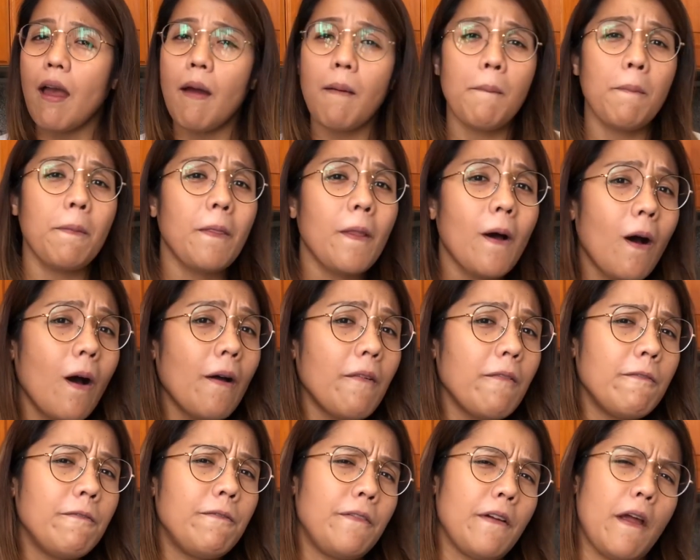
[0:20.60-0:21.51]
am
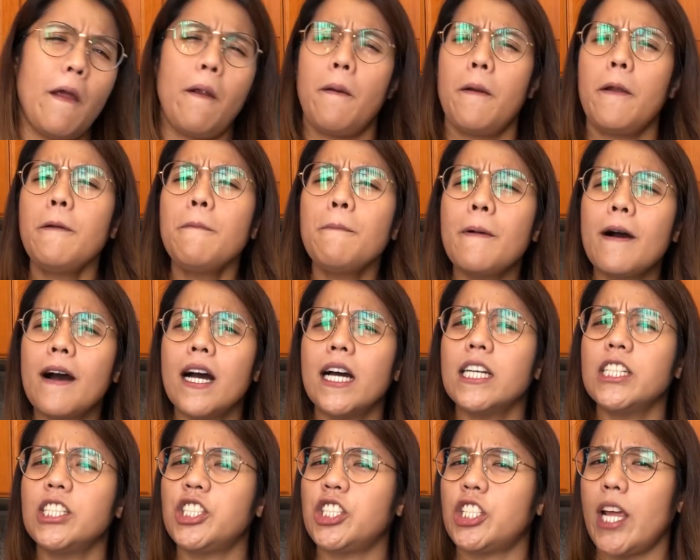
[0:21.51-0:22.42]
not very
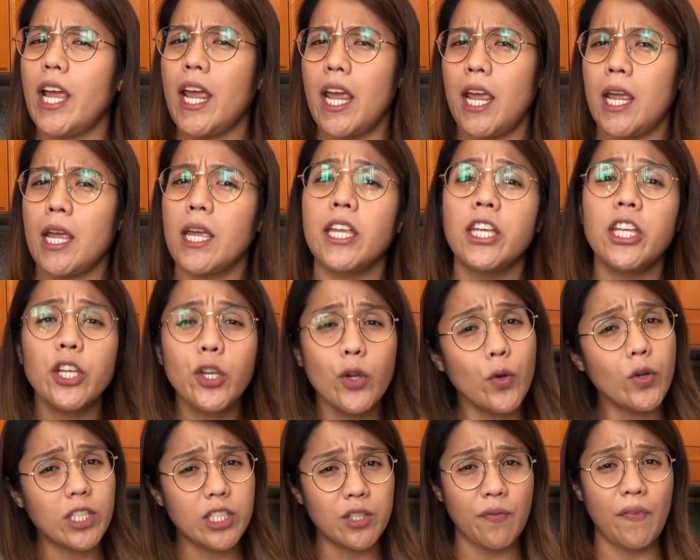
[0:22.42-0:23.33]
much a
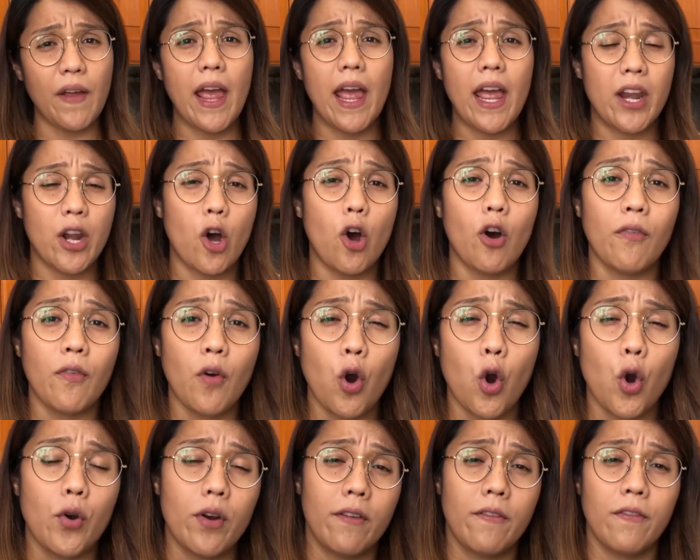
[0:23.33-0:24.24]
huge fan of
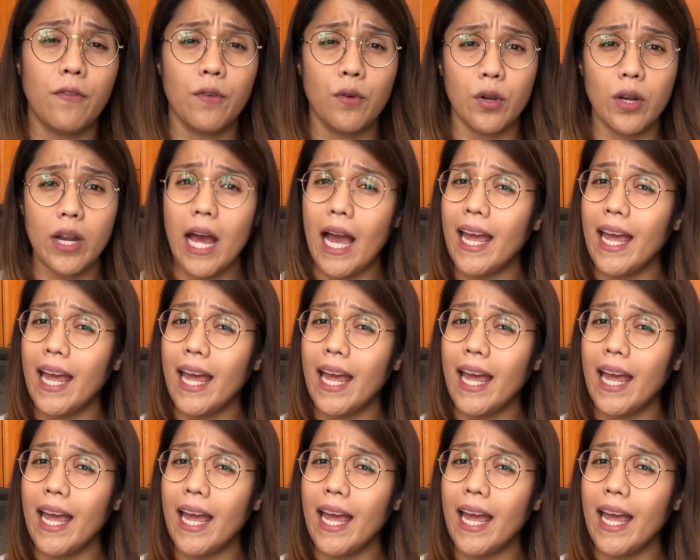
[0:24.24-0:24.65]
Korean food.